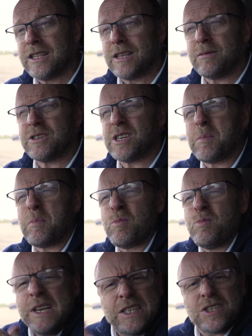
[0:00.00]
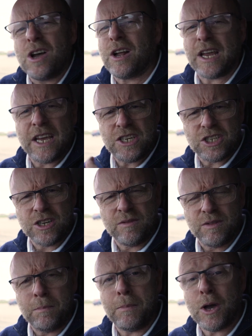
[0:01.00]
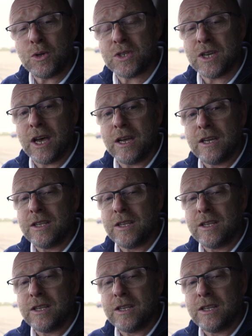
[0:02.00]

there is a retardation of the motor